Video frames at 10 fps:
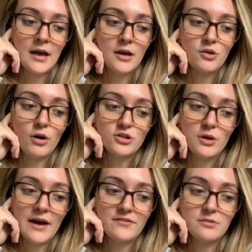You also
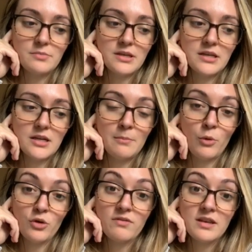have to be
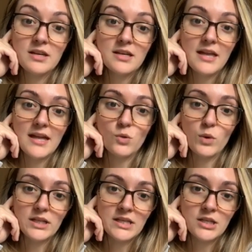motivated and
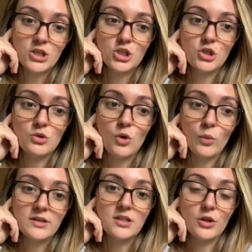willing to
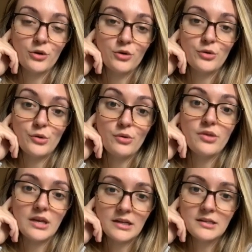always learn new
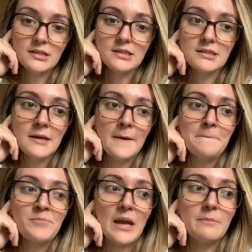things
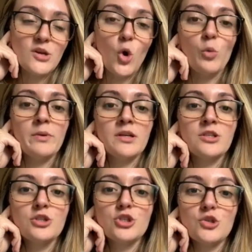and be
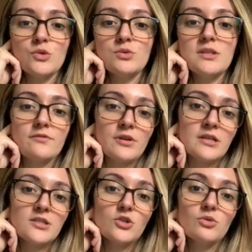open to
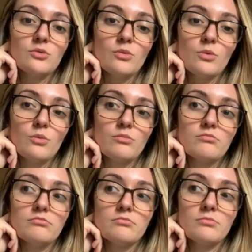different
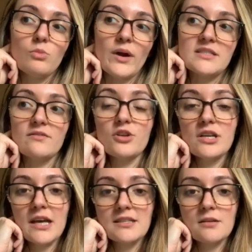ways of looking at